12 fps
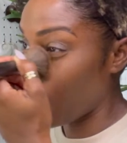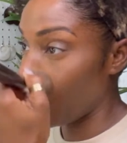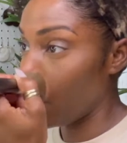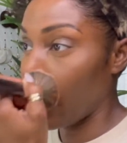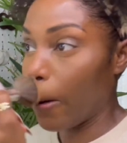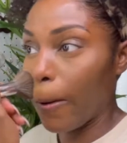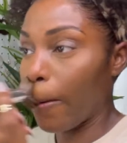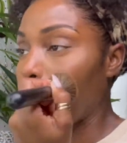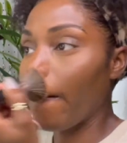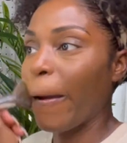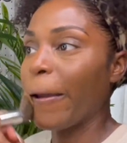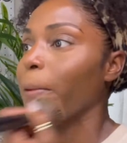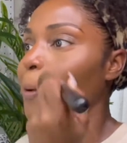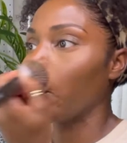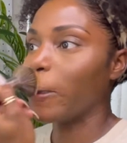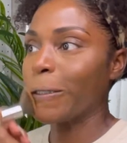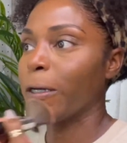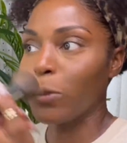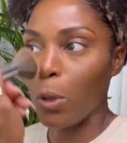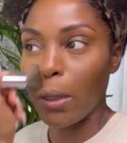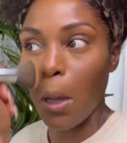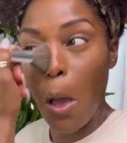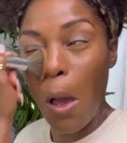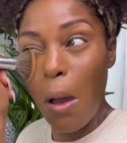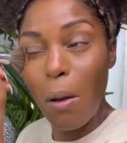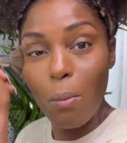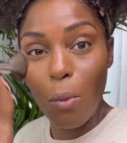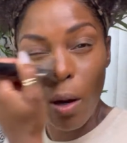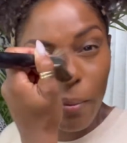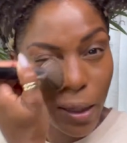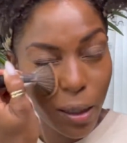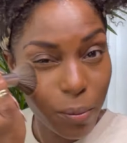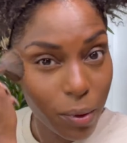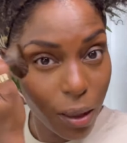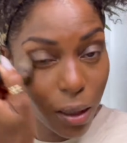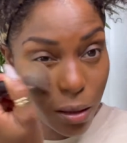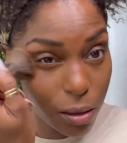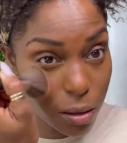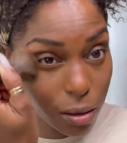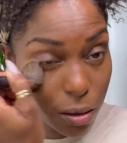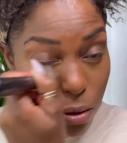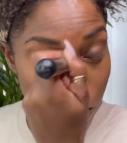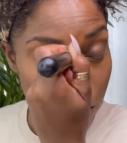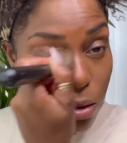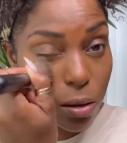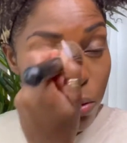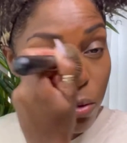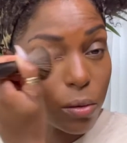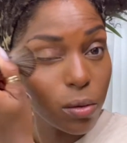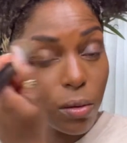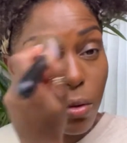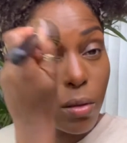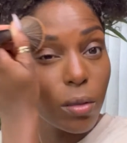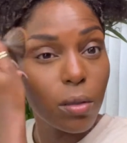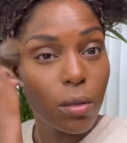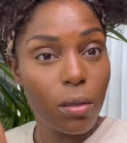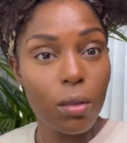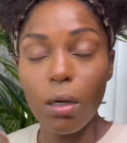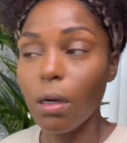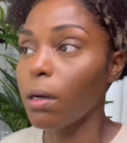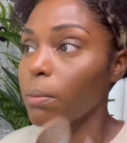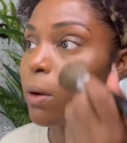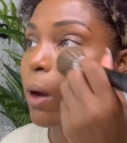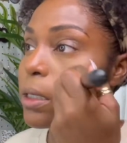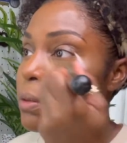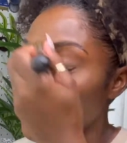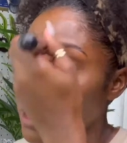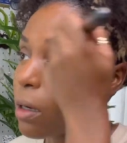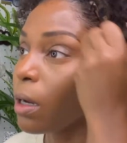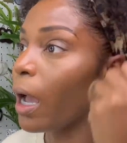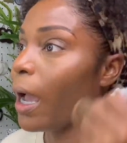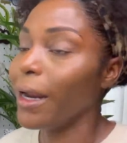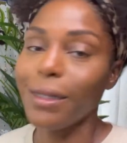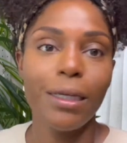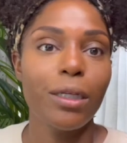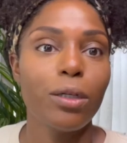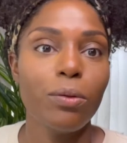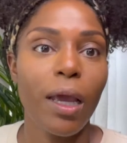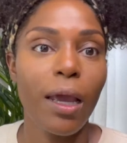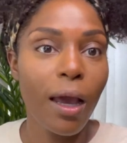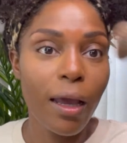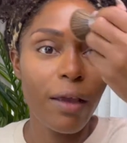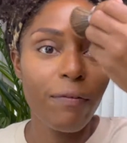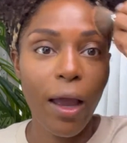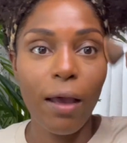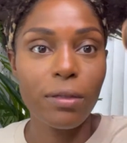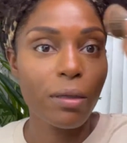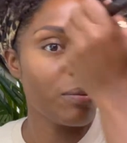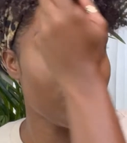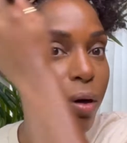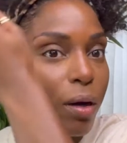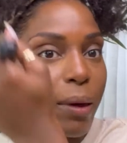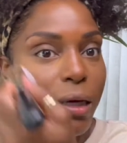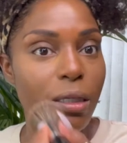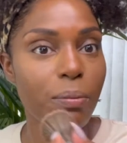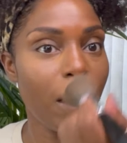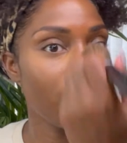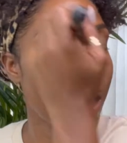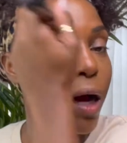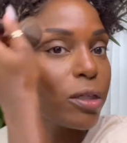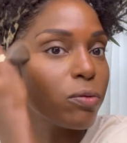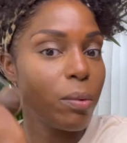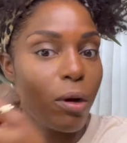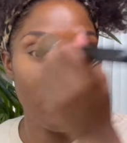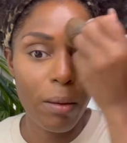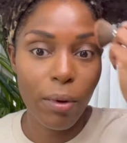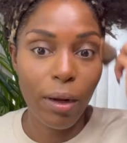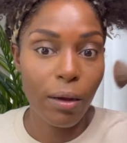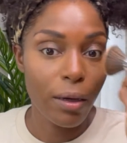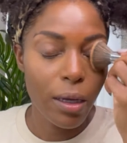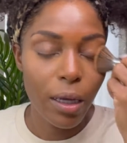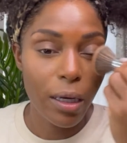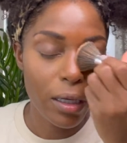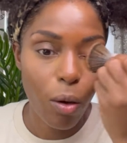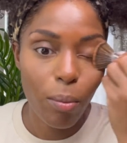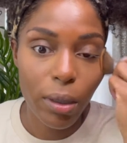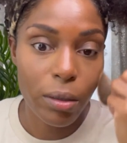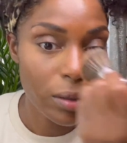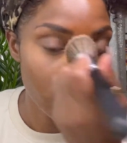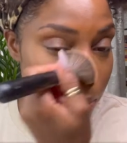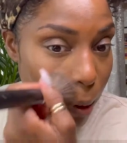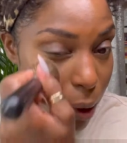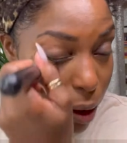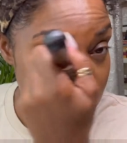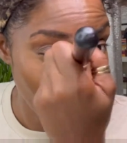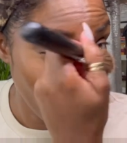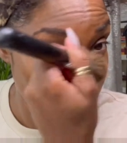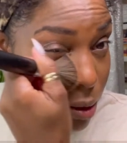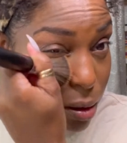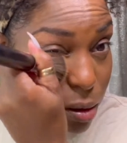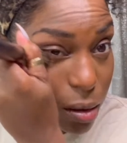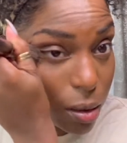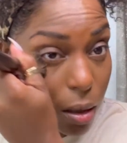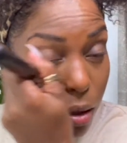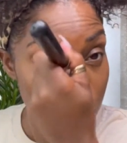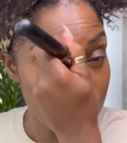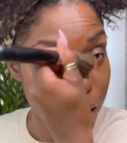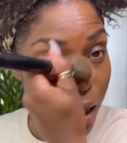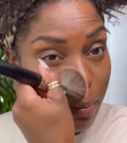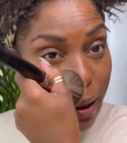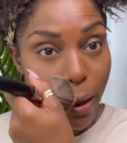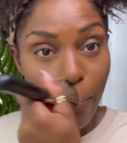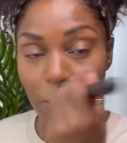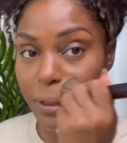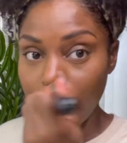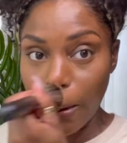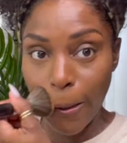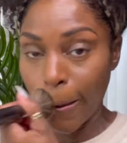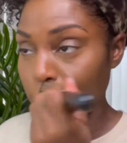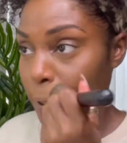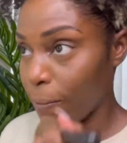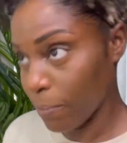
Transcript: Now, I am going to start doing more makeup things so I can show you. Oh, I just put that on. And I tend to do that. If I have some excess powder, I'll just rub it on my brow. And it don't budge. My brow is not budge. And that may help them sit there all day.